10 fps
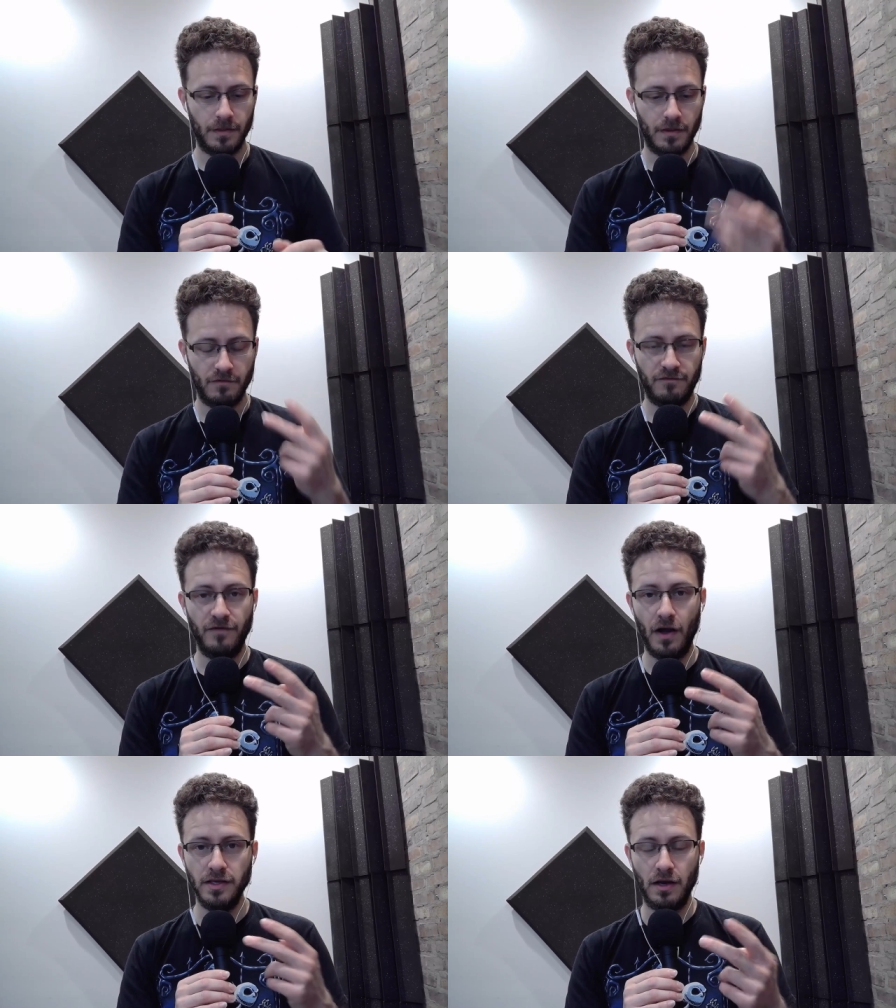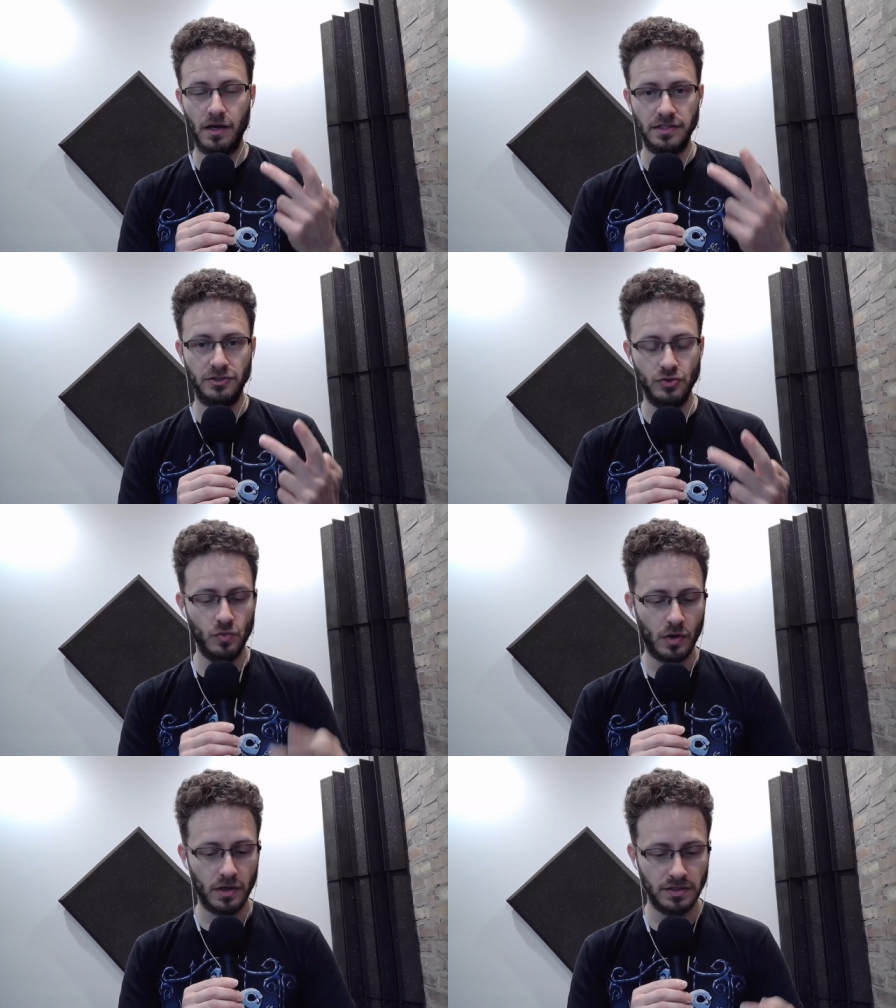Fa yang, it's two
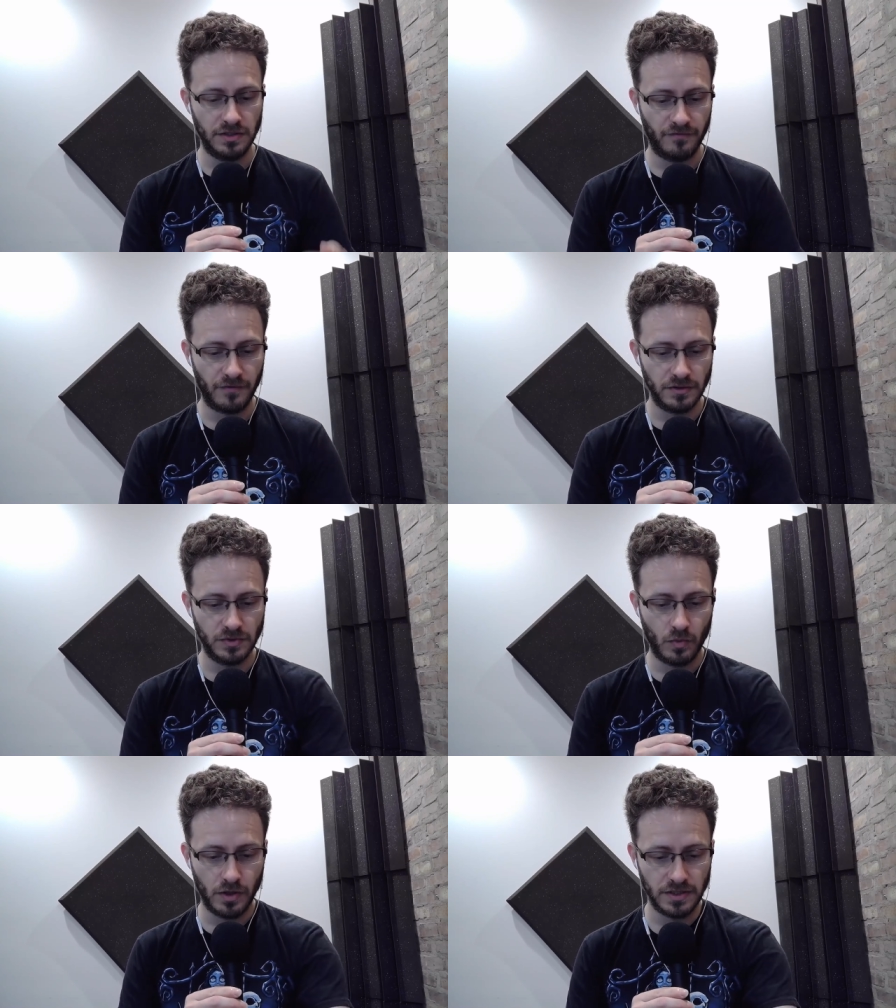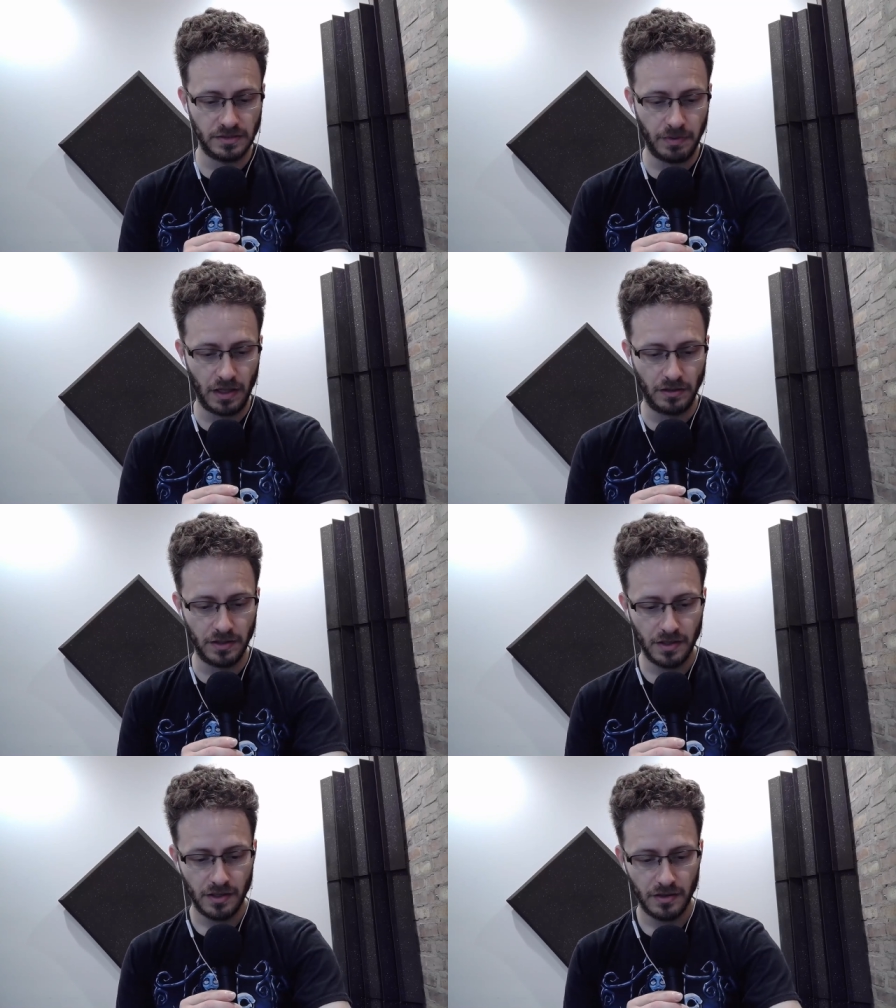words. The first word is
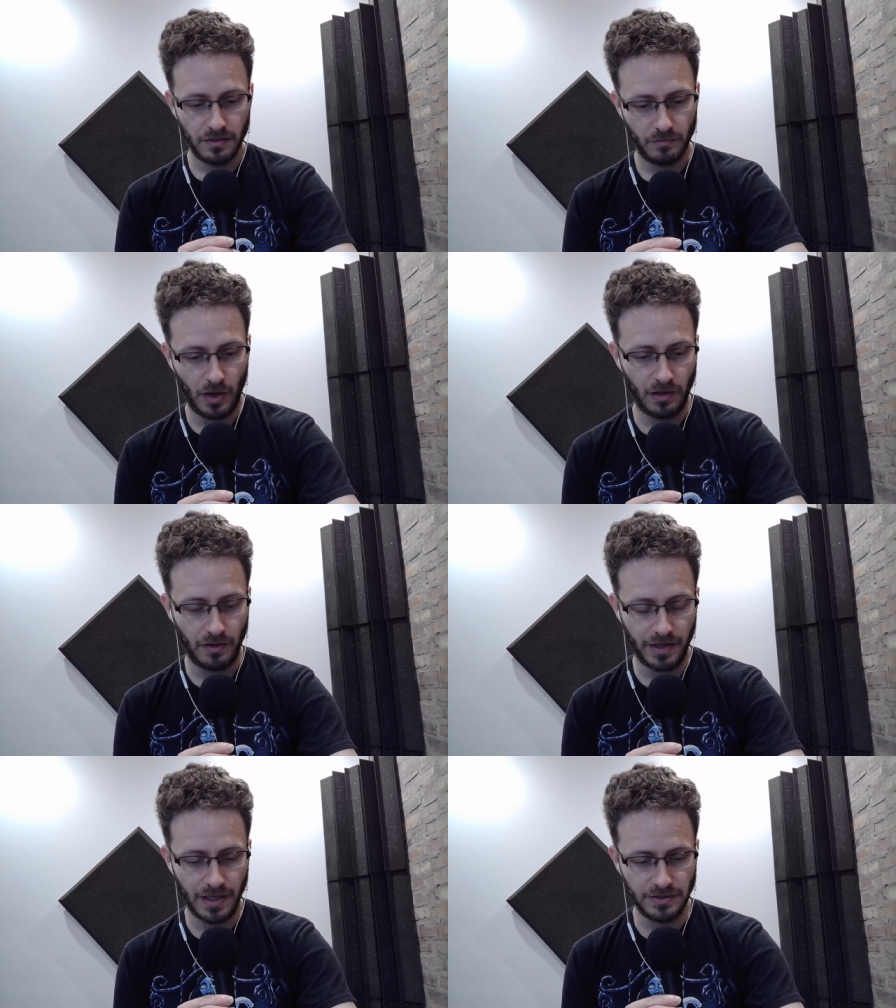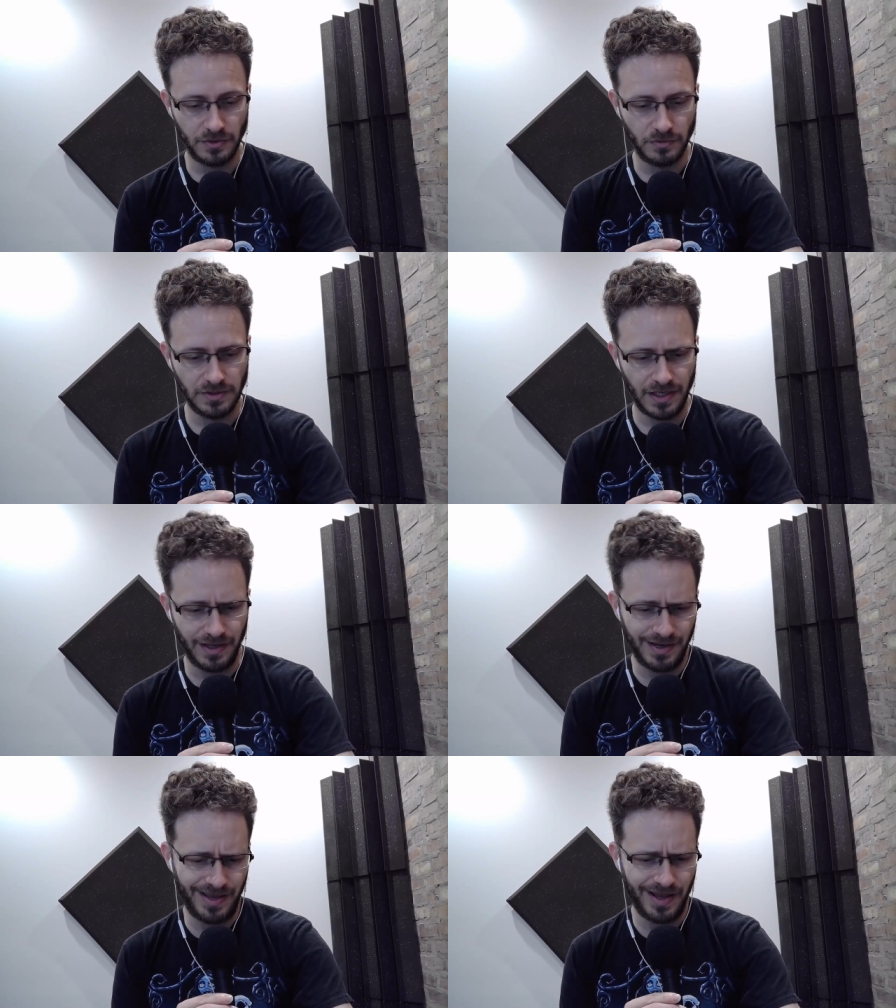spelled, well, I guess you'd say
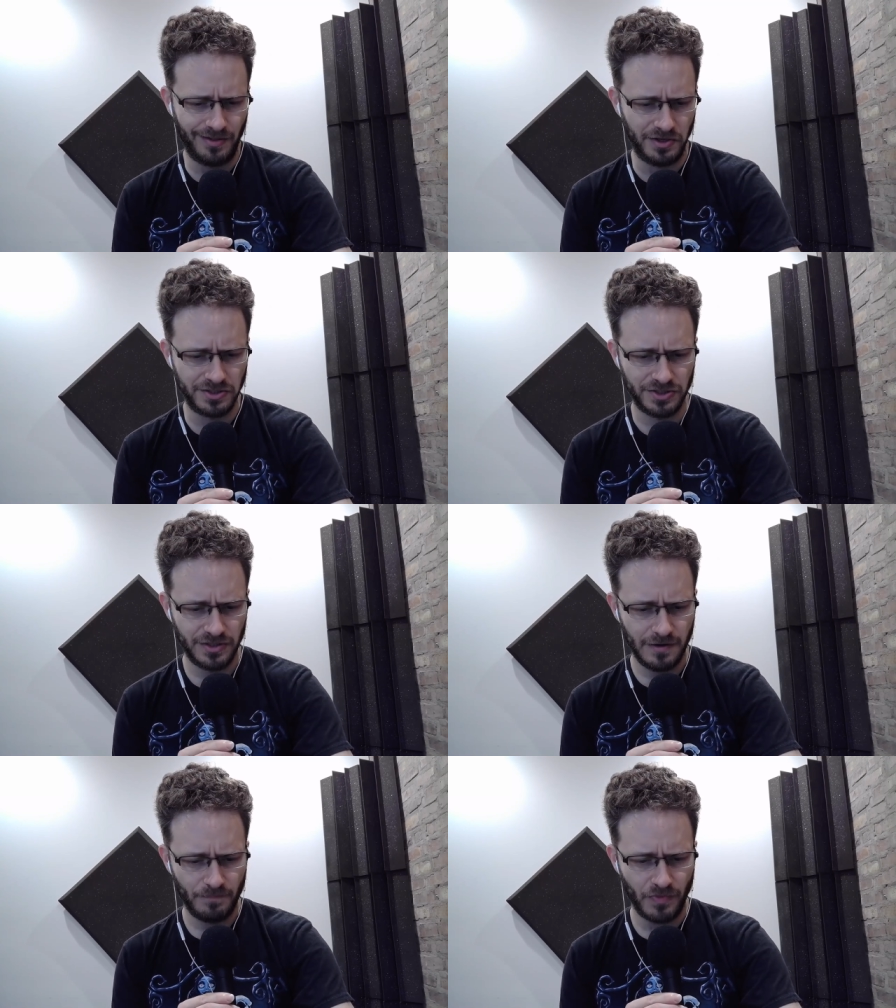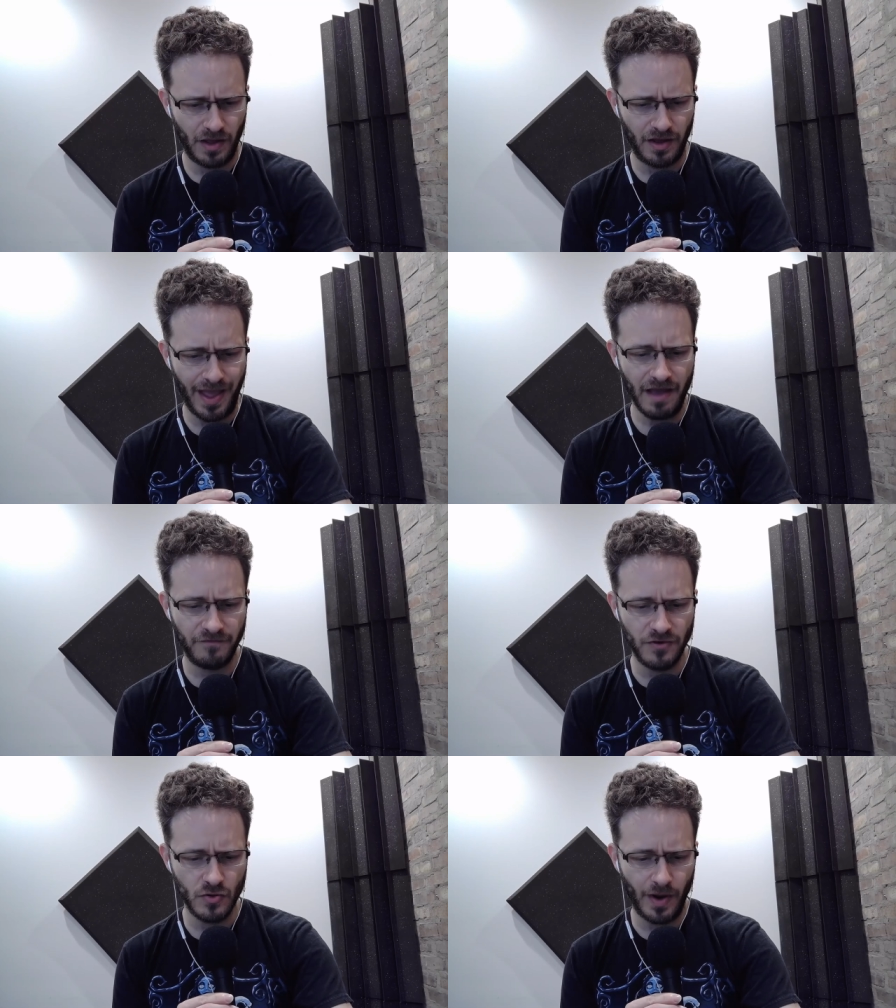in English,
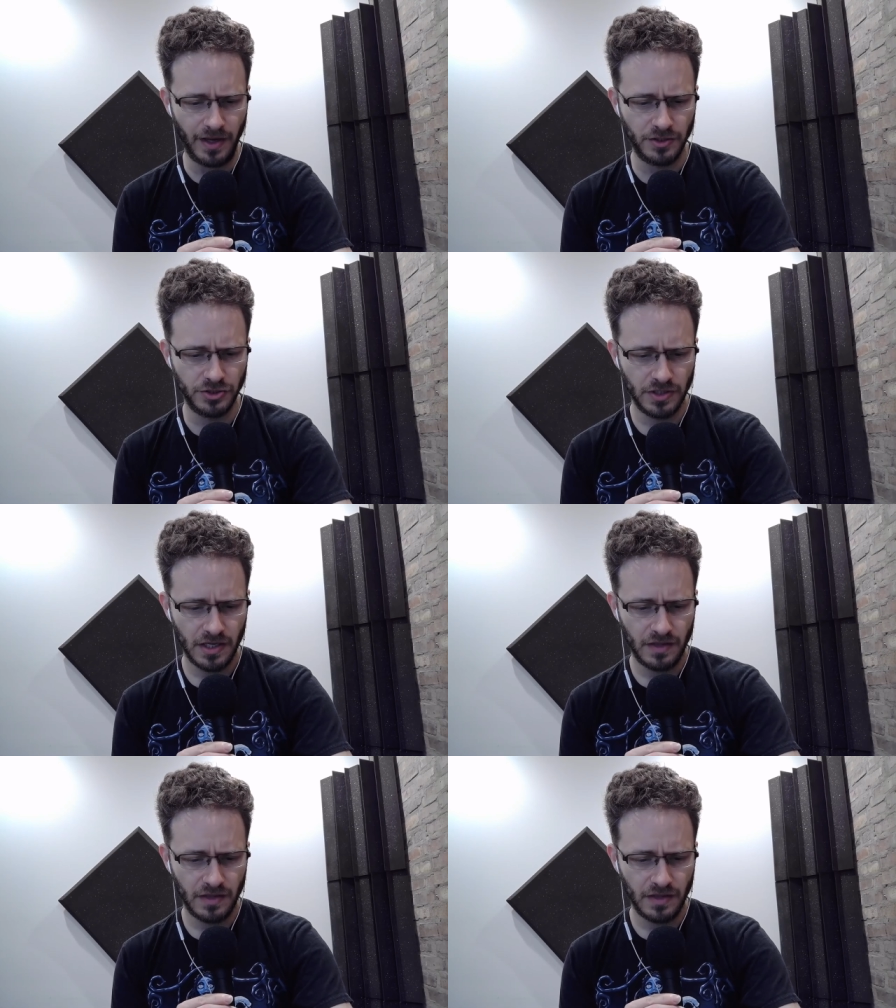F-U-H.